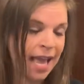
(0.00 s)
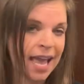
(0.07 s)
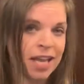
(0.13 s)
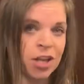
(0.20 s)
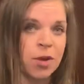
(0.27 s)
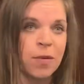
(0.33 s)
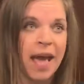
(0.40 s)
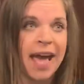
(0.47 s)

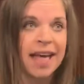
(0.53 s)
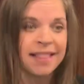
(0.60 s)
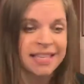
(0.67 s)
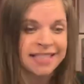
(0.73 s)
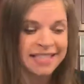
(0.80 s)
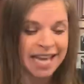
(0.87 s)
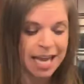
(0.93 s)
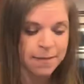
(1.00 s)
and you add
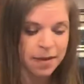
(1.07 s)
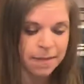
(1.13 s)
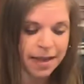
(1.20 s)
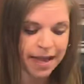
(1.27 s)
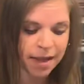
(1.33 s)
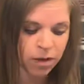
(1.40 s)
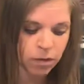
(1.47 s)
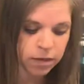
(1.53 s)
the same
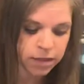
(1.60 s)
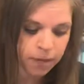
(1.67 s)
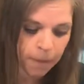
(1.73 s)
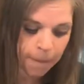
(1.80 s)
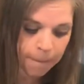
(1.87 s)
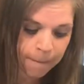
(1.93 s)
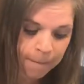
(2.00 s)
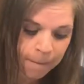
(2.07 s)
amount.
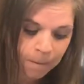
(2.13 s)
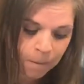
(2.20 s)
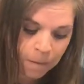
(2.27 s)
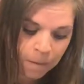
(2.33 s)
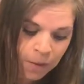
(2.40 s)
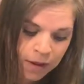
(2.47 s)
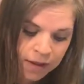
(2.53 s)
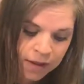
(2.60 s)

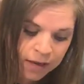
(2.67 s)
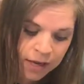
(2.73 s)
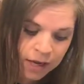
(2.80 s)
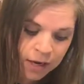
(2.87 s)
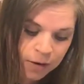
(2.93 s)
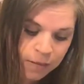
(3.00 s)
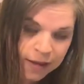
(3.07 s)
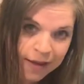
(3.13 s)

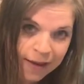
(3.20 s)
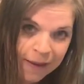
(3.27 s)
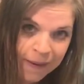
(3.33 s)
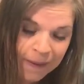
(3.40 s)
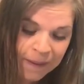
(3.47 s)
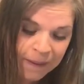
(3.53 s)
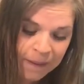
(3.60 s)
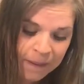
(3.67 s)
Here we
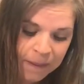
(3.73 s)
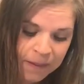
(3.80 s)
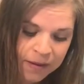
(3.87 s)
go.